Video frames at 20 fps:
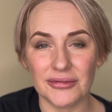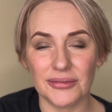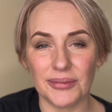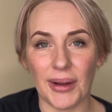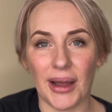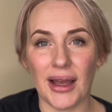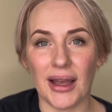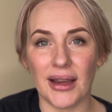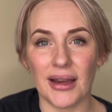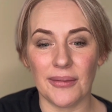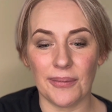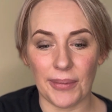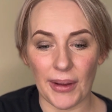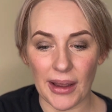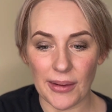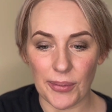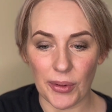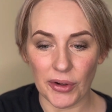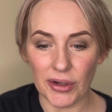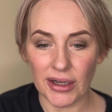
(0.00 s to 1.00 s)

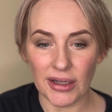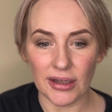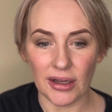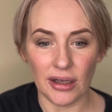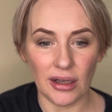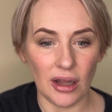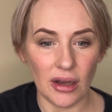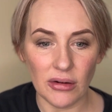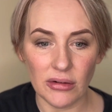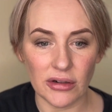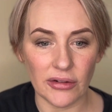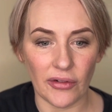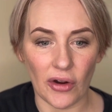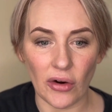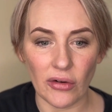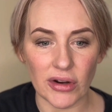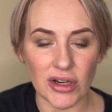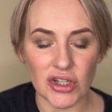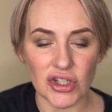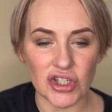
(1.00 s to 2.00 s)
By putting a load of
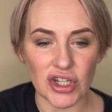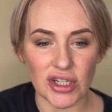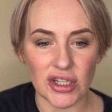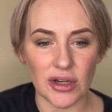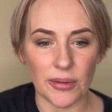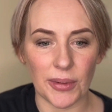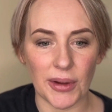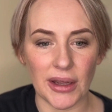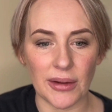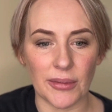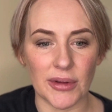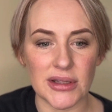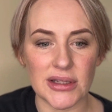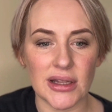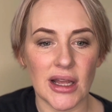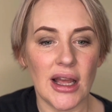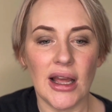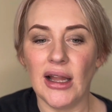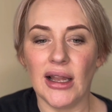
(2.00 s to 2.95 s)
orange in your pigments,